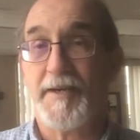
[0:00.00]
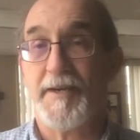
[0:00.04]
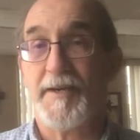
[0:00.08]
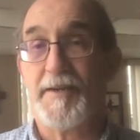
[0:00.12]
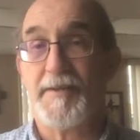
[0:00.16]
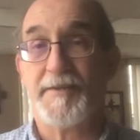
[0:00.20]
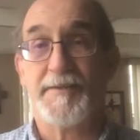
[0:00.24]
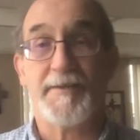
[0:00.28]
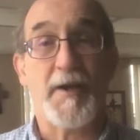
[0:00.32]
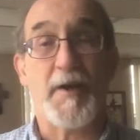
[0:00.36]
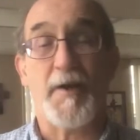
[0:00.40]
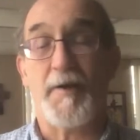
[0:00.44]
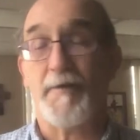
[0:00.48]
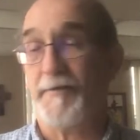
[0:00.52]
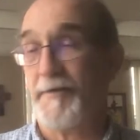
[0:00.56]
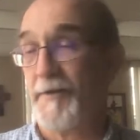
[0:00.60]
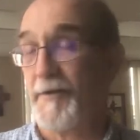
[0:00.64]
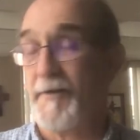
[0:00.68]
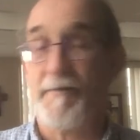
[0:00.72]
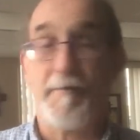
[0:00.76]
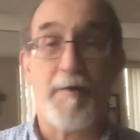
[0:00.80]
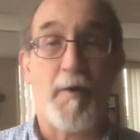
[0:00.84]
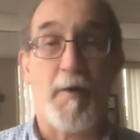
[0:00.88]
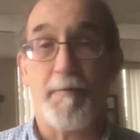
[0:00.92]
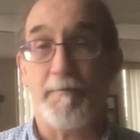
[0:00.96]
in itself and
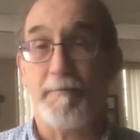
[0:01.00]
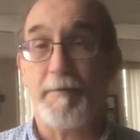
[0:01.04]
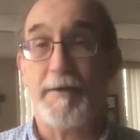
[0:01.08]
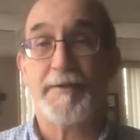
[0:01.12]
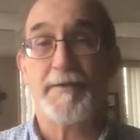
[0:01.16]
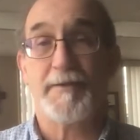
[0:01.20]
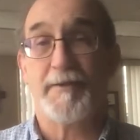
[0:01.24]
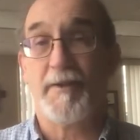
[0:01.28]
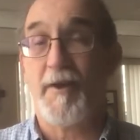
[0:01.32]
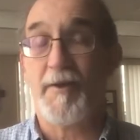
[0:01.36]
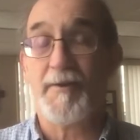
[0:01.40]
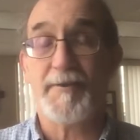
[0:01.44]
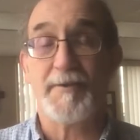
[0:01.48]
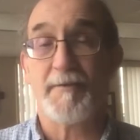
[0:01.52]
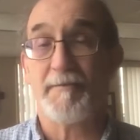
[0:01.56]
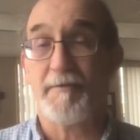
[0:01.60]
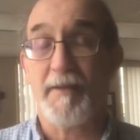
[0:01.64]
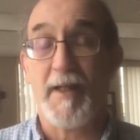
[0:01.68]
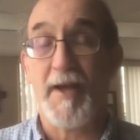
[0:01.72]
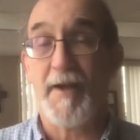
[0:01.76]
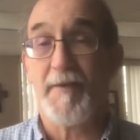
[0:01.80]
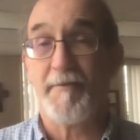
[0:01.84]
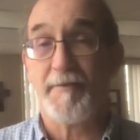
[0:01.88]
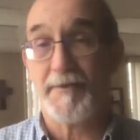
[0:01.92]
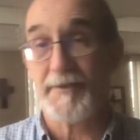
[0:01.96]
involved much loss of
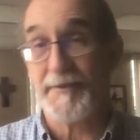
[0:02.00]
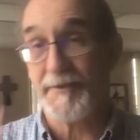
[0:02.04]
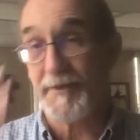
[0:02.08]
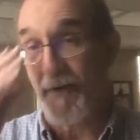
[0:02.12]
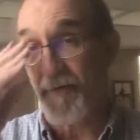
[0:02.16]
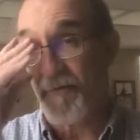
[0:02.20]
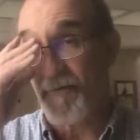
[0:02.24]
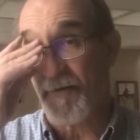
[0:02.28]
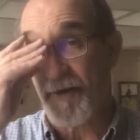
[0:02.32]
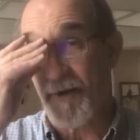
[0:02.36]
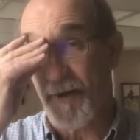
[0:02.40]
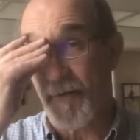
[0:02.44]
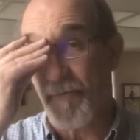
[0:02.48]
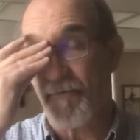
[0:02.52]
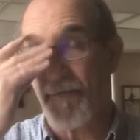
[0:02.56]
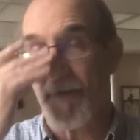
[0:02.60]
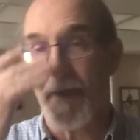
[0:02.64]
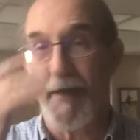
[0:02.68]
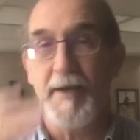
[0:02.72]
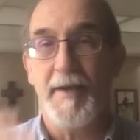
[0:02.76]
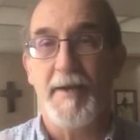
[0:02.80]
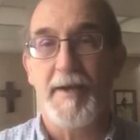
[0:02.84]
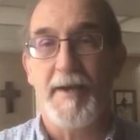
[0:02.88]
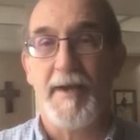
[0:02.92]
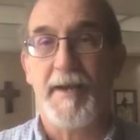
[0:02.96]
life and suffering.
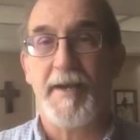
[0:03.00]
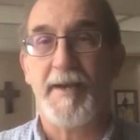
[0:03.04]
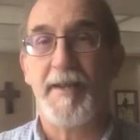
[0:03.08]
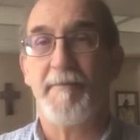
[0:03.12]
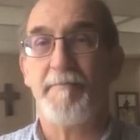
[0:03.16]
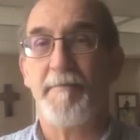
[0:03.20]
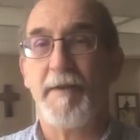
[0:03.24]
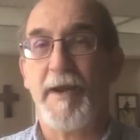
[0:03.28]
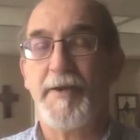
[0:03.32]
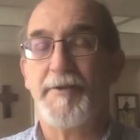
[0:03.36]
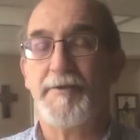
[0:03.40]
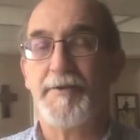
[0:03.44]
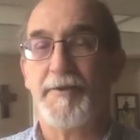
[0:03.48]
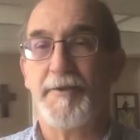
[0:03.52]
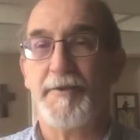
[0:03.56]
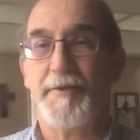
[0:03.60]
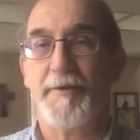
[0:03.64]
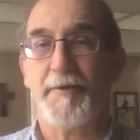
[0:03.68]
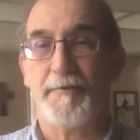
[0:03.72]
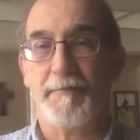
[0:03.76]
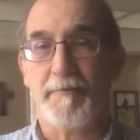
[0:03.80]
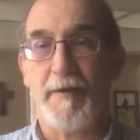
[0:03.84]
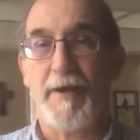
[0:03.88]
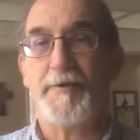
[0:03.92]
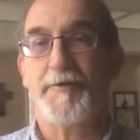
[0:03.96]
And he imagined
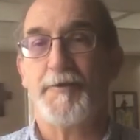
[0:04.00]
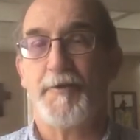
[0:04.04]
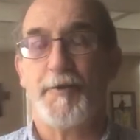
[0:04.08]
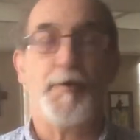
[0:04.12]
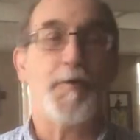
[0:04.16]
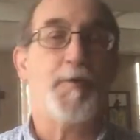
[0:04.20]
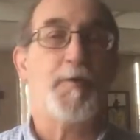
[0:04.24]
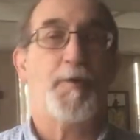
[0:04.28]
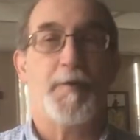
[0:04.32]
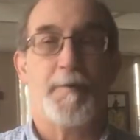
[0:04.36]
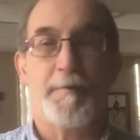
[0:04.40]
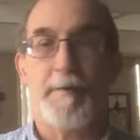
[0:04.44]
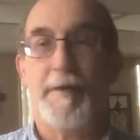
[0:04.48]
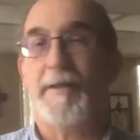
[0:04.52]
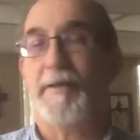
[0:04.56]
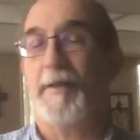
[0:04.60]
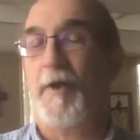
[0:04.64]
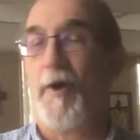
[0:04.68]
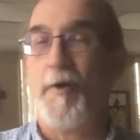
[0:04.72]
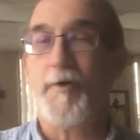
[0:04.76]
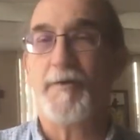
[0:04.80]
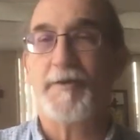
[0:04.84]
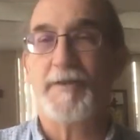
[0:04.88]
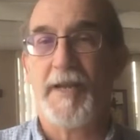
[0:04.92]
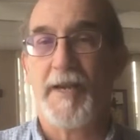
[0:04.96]
Rachel, who had been
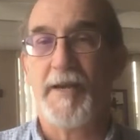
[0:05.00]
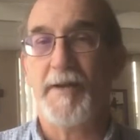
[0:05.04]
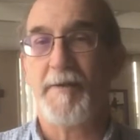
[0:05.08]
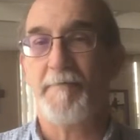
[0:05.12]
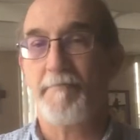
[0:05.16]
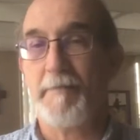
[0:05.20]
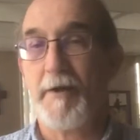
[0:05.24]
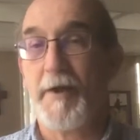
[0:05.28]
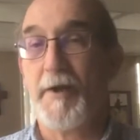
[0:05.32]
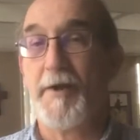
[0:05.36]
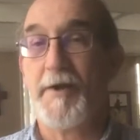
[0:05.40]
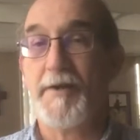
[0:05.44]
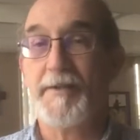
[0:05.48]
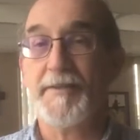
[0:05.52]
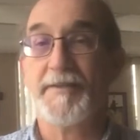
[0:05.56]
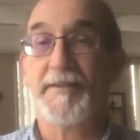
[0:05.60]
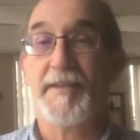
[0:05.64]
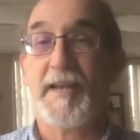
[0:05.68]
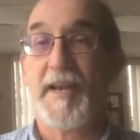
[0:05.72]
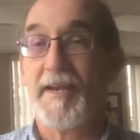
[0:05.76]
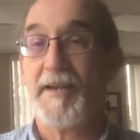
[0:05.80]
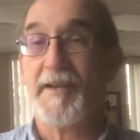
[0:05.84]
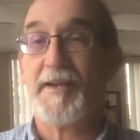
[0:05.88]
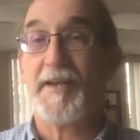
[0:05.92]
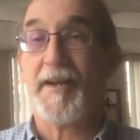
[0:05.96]
long dead and buried,
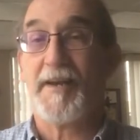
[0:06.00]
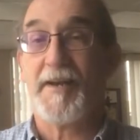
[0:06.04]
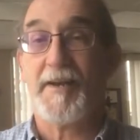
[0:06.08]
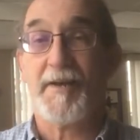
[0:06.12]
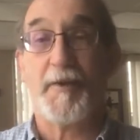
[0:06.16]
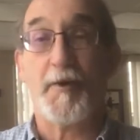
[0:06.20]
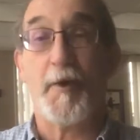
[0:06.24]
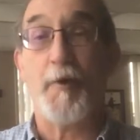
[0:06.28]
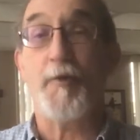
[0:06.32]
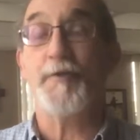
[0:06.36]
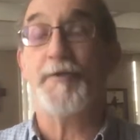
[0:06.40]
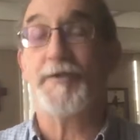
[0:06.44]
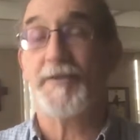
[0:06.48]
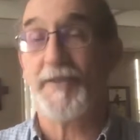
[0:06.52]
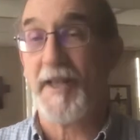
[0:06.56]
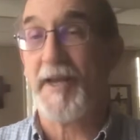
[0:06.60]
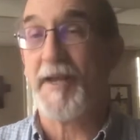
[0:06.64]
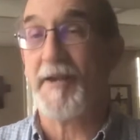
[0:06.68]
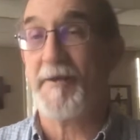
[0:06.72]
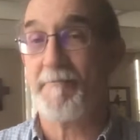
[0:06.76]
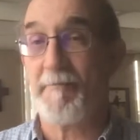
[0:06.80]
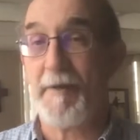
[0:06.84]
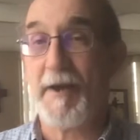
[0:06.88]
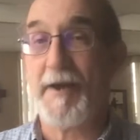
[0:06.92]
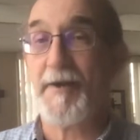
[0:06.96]
standing kind of
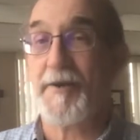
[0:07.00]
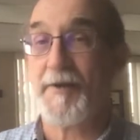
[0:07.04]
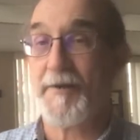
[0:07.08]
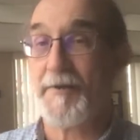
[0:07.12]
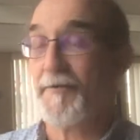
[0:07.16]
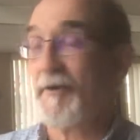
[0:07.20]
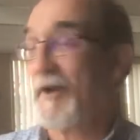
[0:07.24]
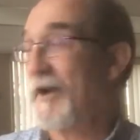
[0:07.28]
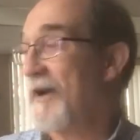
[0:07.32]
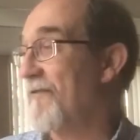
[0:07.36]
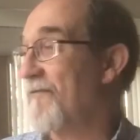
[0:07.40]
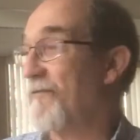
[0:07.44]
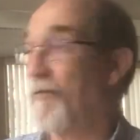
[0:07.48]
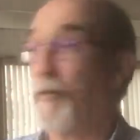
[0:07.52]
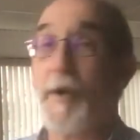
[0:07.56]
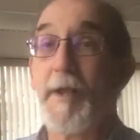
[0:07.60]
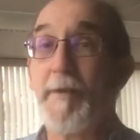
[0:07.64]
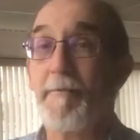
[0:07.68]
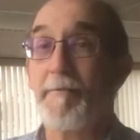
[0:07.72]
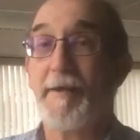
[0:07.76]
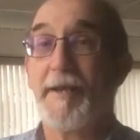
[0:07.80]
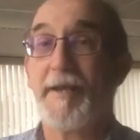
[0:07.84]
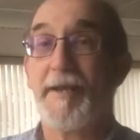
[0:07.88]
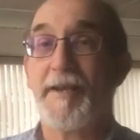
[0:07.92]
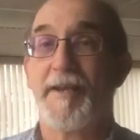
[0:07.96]
ghost-like by her grave,
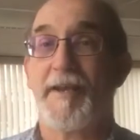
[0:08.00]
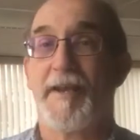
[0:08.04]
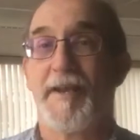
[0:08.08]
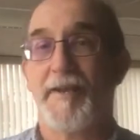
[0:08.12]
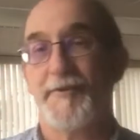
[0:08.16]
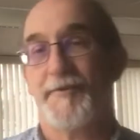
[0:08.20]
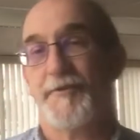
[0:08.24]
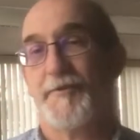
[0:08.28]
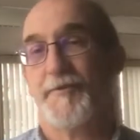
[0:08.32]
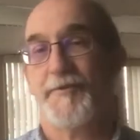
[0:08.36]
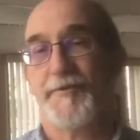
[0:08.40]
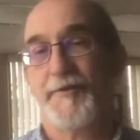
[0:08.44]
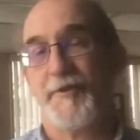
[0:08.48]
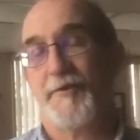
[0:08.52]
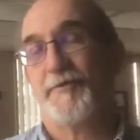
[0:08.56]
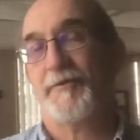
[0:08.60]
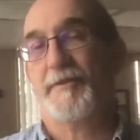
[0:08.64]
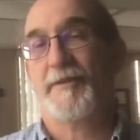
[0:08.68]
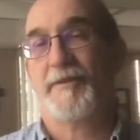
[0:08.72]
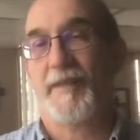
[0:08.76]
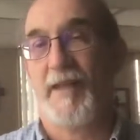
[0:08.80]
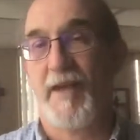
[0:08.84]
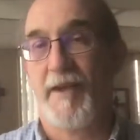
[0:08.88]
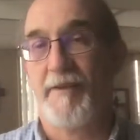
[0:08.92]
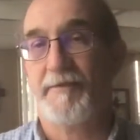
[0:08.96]
weeping as her
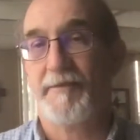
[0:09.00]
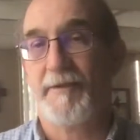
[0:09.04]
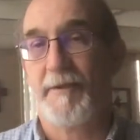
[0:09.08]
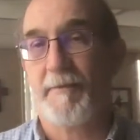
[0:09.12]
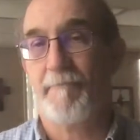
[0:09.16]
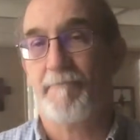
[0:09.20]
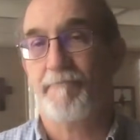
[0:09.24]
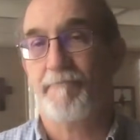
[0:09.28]
children left.